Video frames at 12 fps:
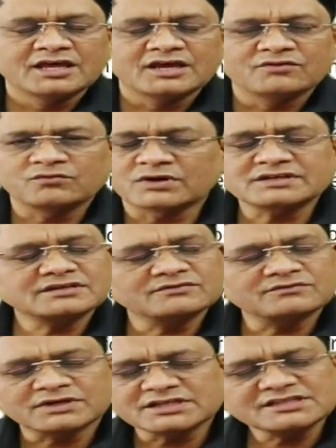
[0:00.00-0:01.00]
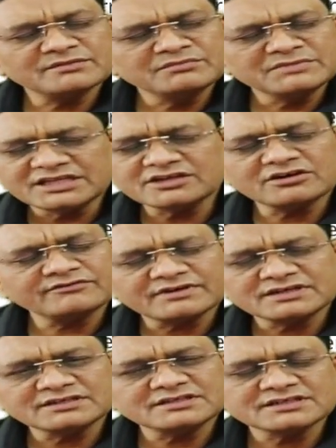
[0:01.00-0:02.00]
What is the meaning of
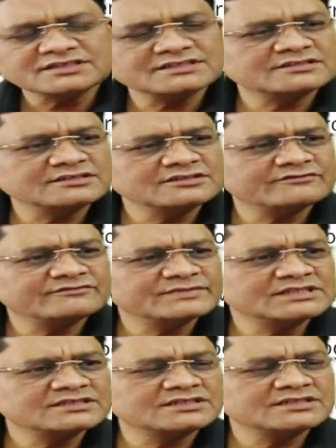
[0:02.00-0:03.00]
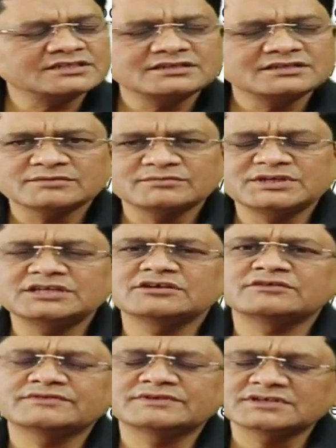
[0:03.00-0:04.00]
under the custody of magistrate? The meaning
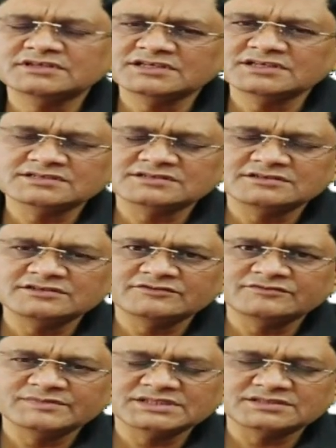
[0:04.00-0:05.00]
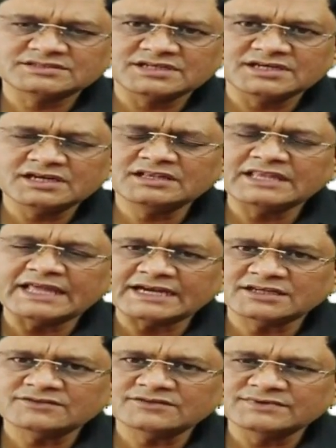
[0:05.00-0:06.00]
of under the custody of magistrate, that
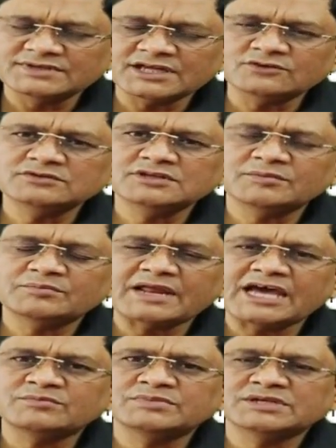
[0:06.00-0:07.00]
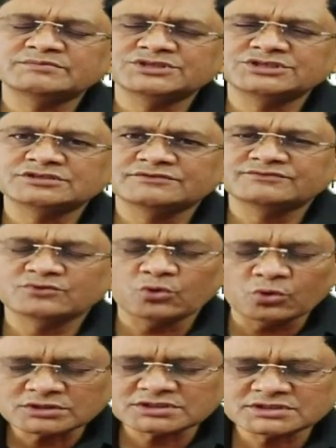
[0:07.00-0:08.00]
is without the prior permission of
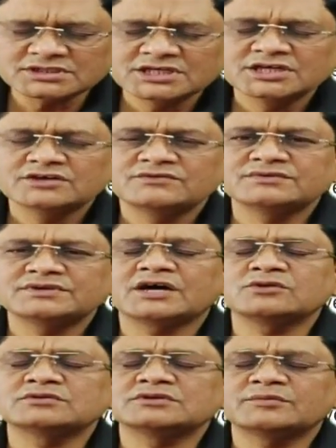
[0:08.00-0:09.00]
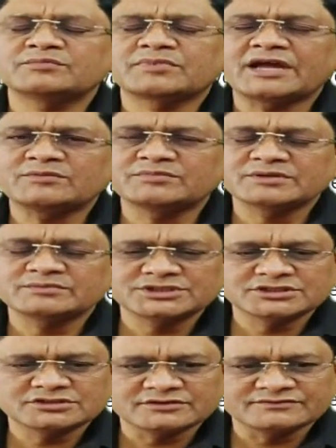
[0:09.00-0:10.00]
court, without the prior
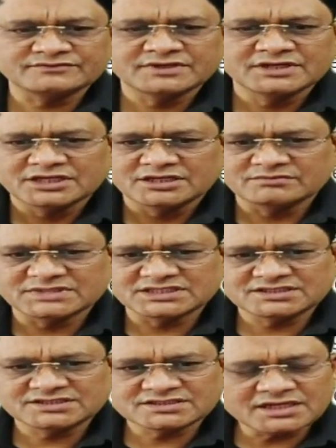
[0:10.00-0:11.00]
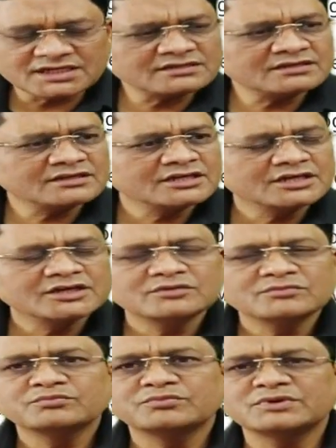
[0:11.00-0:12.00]
permission of magistrate,
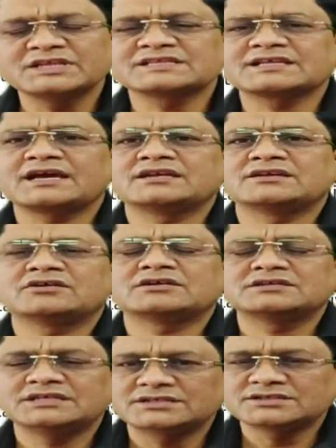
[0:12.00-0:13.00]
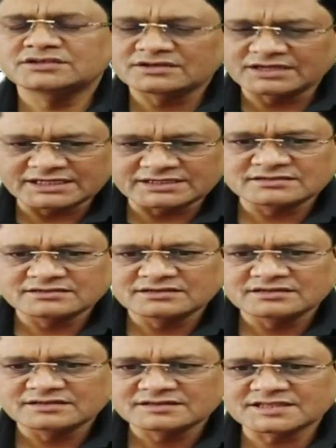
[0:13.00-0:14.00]
police cannot interrogate
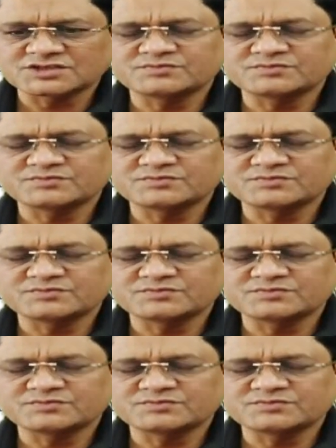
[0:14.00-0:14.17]
such